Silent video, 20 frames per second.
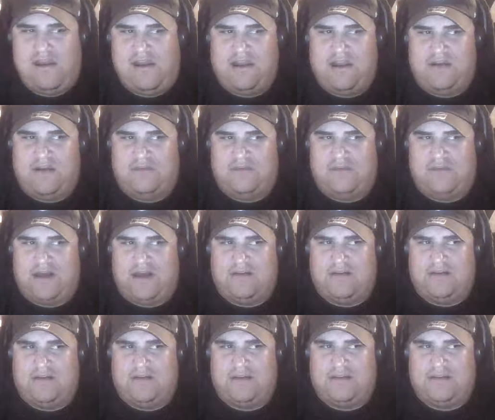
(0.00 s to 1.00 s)

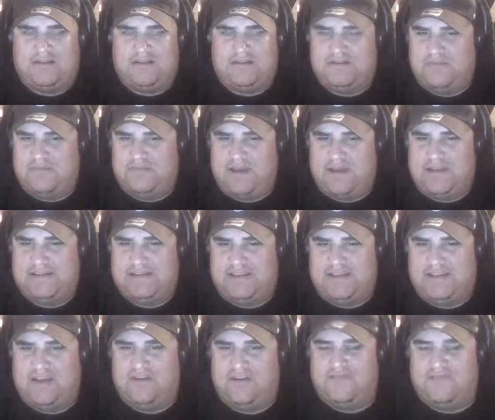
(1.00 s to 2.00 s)
about 2 Mondays
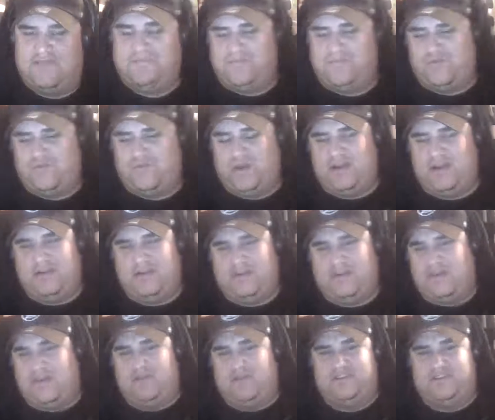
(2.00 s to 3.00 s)
ago, where
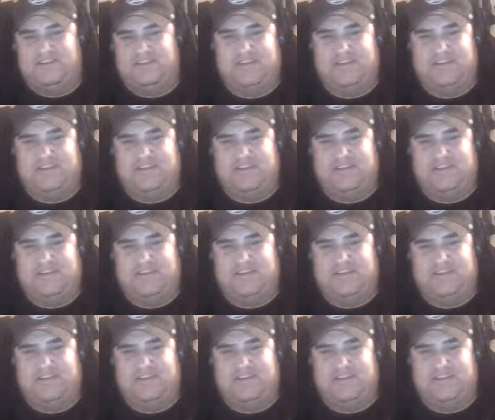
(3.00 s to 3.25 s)
they were just